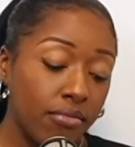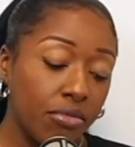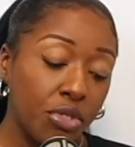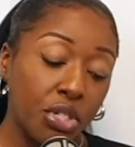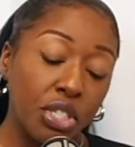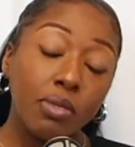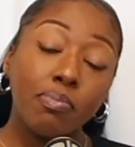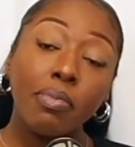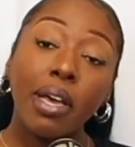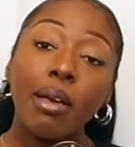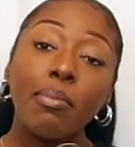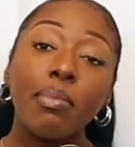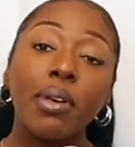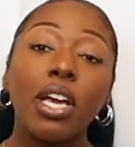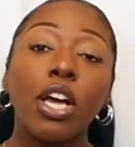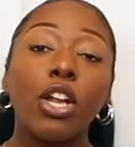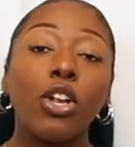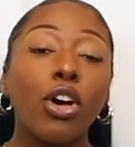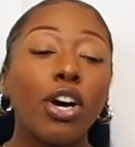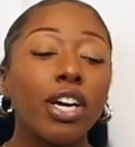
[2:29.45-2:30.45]
just maybe,
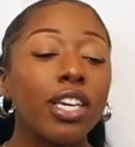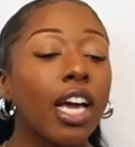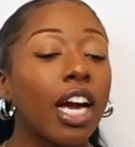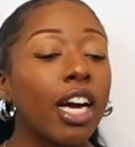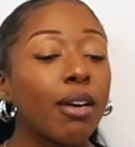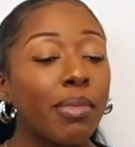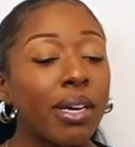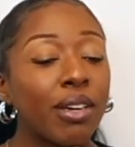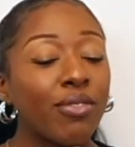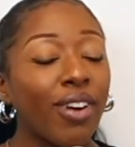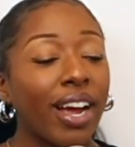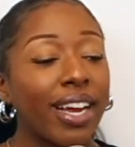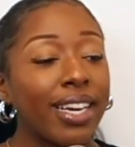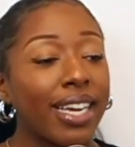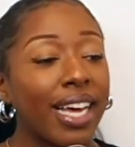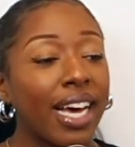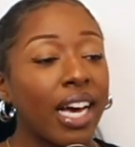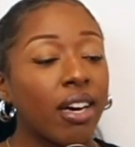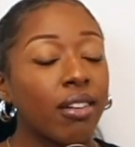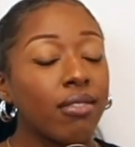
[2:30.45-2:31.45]
a lot of young men right
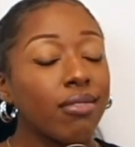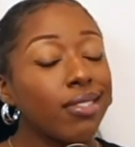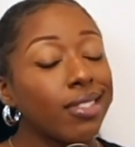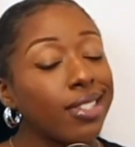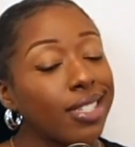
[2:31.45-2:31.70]
now,